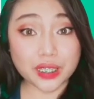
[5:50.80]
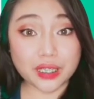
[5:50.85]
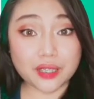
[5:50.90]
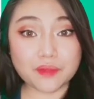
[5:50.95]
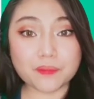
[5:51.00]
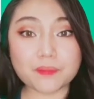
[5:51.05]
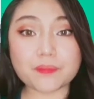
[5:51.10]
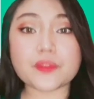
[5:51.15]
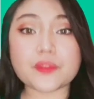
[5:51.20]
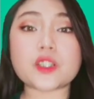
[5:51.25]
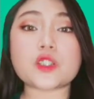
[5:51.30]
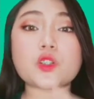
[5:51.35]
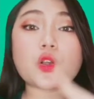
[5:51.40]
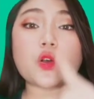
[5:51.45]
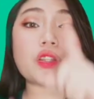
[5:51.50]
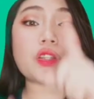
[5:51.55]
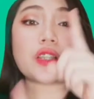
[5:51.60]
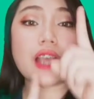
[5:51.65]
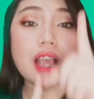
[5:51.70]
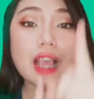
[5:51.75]
Okay,
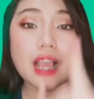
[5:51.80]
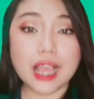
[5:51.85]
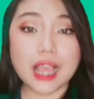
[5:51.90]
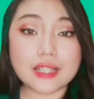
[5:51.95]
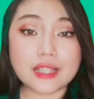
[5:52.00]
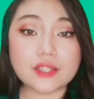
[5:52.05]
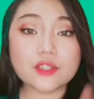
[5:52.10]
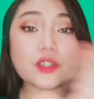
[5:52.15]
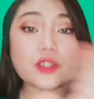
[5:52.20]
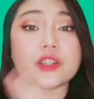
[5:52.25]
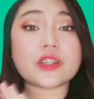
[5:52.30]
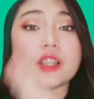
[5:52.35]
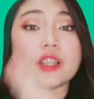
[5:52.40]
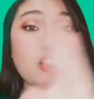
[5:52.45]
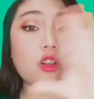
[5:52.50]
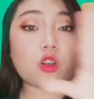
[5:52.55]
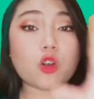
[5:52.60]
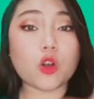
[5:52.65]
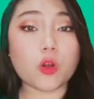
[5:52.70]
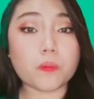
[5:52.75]
so
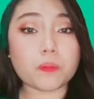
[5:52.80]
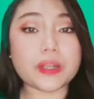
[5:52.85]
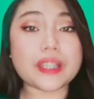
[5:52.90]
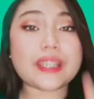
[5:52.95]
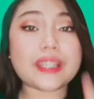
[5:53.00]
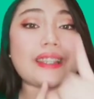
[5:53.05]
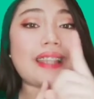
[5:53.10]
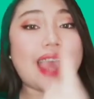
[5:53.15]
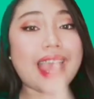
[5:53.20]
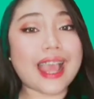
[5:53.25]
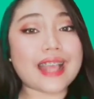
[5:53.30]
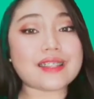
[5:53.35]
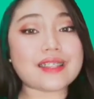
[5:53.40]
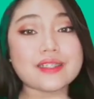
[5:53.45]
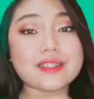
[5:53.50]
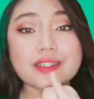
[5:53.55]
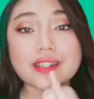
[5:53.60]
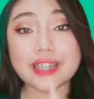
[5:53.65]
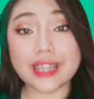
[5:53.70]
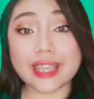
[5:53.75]
the final answer,
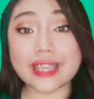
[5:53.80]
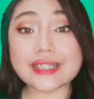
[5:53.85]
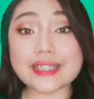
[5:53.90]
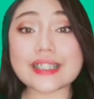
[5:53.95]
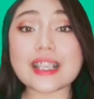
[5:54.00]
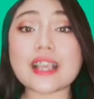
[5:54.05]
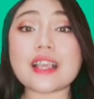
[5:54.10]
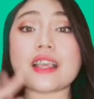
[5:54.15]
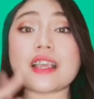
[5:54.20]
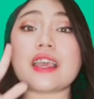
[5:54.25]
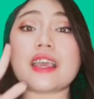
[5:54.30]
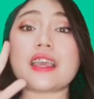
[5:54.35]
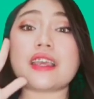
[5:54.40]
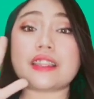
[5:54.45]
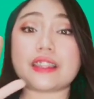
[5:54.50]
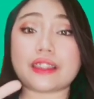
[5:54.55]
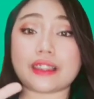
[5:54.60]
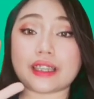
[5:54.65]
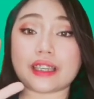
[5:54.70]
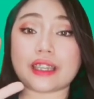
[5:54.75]
the complete
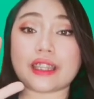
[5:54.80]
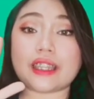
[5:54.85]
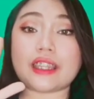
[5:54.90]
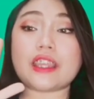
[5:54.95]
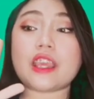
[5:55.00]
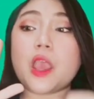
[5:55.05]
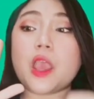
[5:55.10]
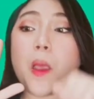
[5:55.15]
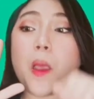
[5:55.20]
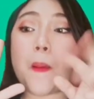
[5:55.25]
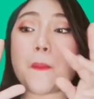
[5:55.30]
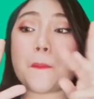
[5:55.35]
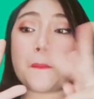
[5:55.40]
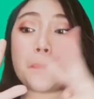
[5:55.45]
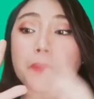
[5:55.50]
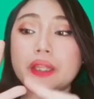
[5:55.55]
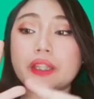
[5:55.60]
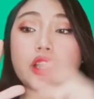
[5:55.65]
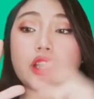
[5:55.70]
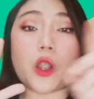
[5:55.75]
answer is
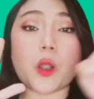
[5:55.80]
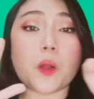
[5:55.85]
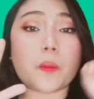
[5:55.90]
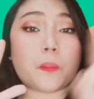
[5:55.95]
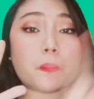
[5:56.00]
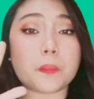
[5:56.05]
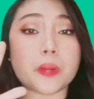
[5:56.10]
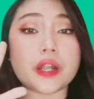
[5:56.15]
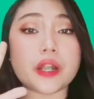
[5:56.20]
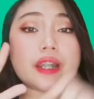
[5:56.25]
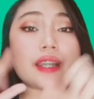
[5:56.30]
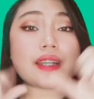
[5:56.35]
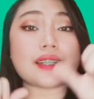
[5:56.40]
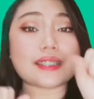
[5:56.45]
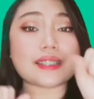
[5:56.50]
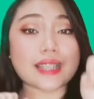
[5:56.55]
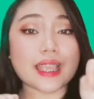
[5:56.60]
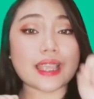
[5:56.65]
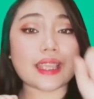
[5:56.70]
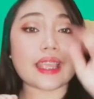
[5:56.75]
3
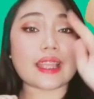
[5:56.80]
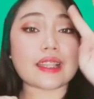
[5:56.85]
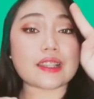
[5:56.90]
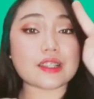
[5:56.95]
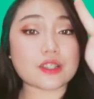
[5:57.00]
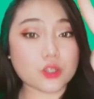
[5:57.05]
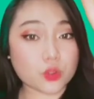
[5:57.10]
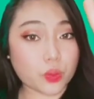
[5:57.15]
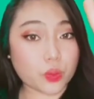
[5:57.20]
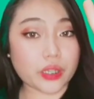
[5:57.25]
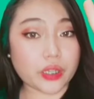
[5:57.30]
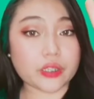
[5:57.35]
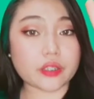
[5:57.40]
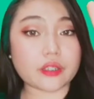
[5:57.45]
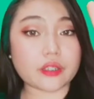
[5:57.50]
meter per second